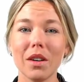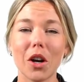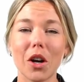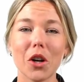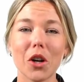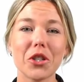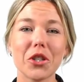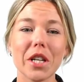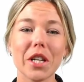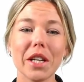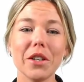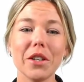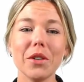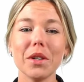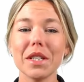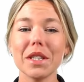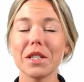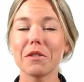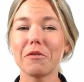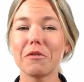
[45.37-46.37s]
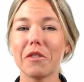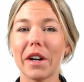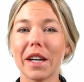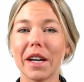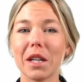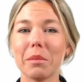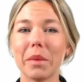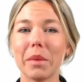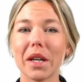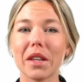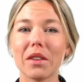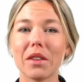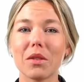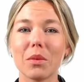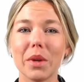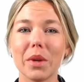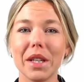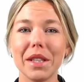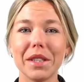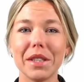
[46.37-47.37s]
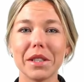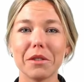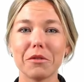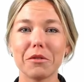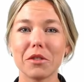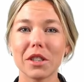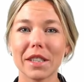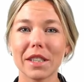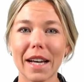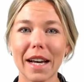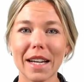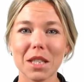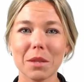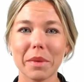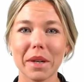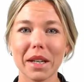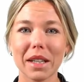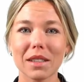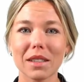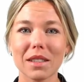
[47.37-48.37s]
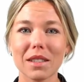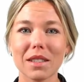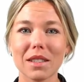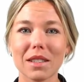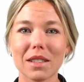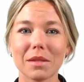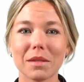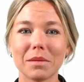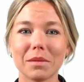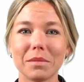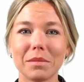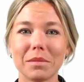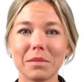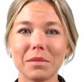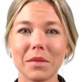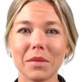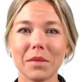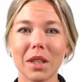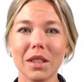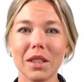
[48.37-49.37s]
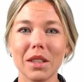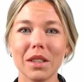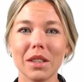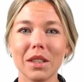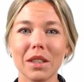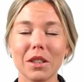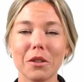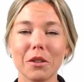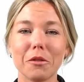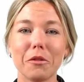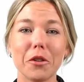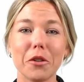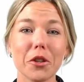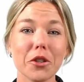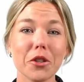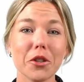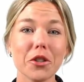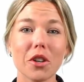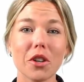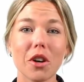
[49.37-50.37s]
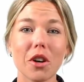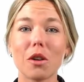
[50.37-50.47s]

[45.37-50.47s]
Our gender is defined by three different aspects. First, our